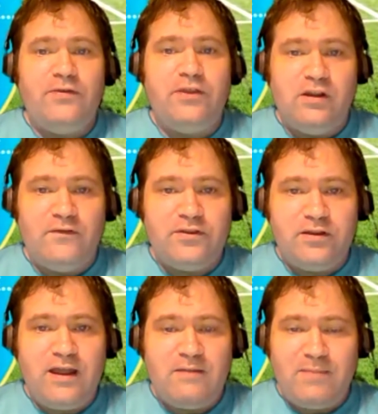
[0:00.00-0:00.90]
The
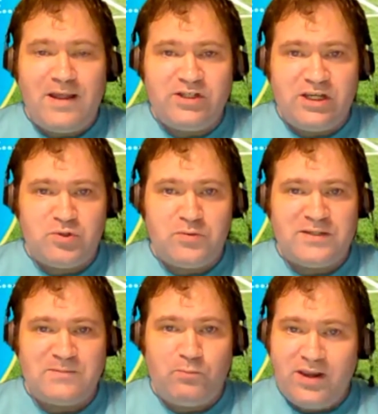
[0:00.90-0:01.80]
London and Manchester
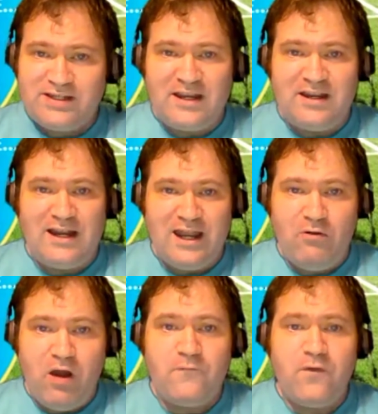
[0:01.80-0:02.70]
obsessed press can
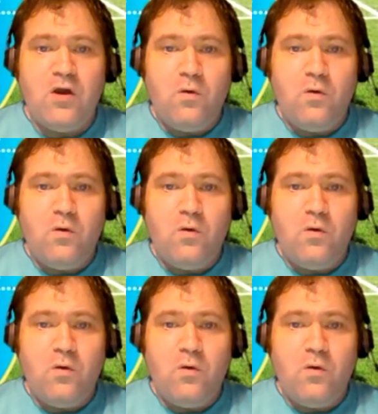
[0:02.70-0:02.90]
clear off.